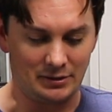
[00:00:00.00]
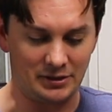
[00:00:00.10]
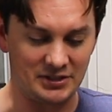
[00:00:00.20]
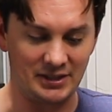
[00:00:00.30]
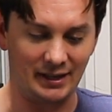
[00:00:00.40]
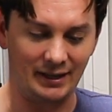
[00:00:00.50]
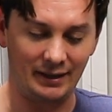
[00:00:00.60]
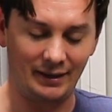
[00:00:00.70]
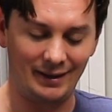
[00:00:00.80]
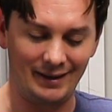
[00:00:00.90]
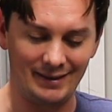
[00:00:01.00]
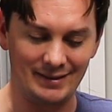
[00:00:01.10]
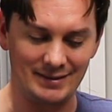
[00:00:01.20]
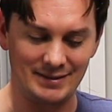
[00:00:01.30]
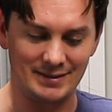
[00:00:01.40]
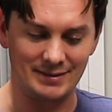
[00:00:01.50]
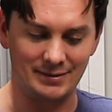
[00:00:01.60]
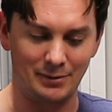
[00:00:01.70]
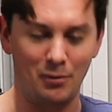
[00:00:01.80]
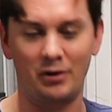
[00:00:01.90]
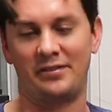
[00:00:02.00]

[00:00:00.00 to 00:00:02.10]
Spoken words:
This thing is the Mark